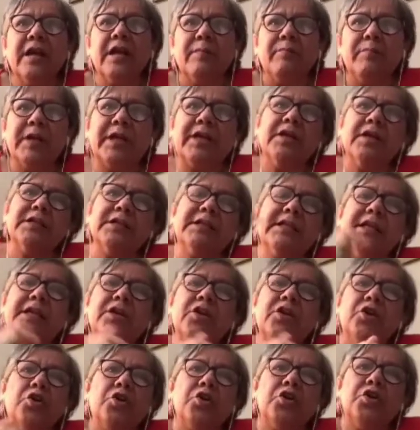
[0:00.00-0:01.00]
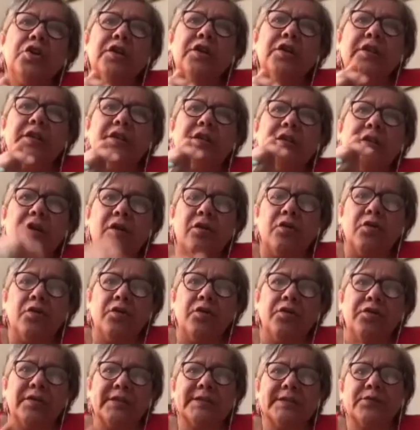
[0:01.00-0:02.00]
because he heard the
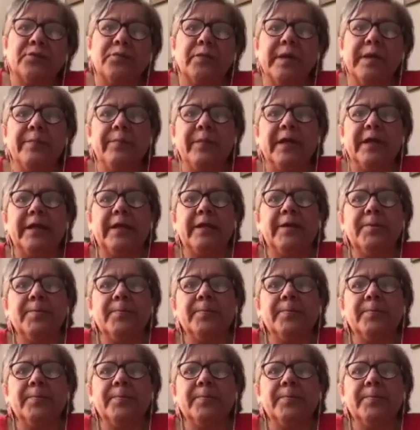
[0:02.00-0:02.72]
earth screaming.